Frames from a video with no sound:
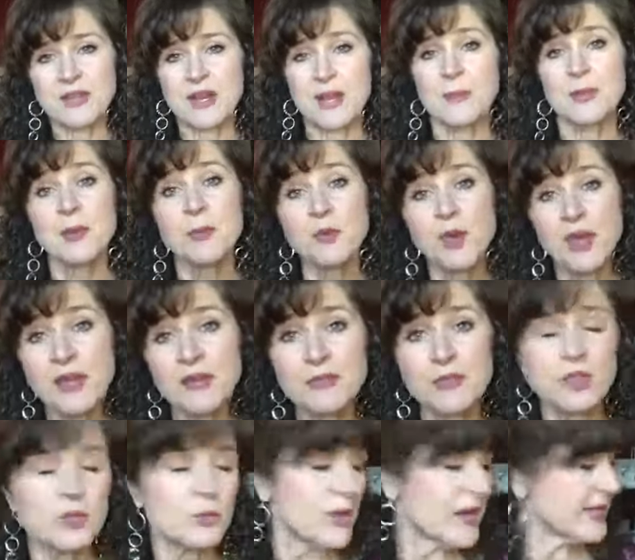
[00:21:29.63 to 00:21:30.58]
And I'm going to pray
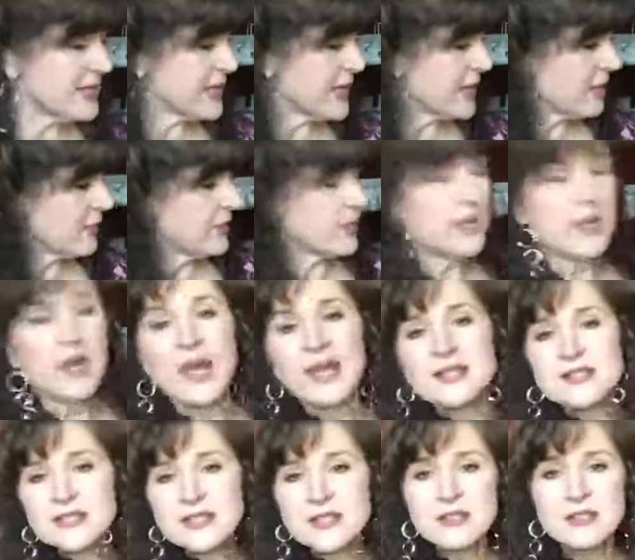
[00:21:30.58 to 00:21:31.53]
for you right now. And
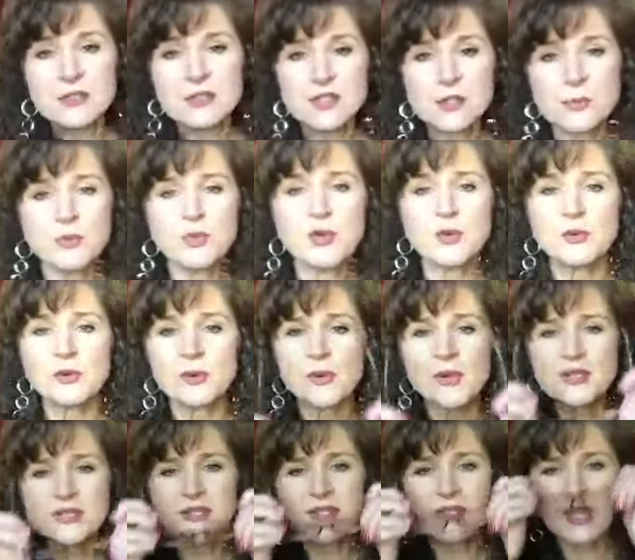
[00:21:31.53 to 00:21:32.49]
I see there's a prayer
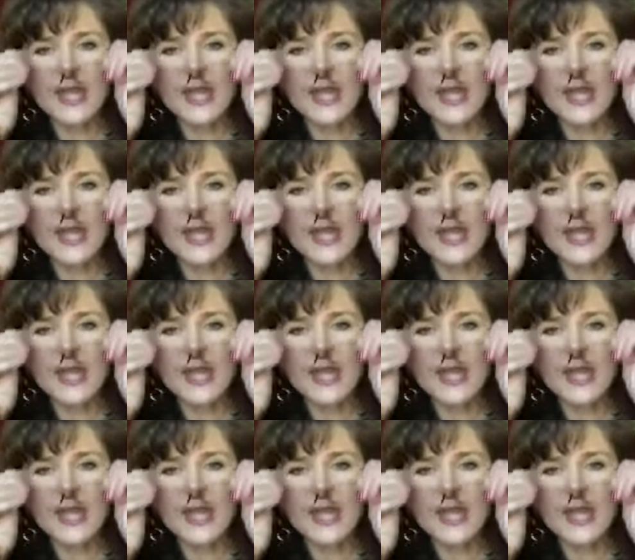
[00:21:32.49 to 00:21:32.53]
request.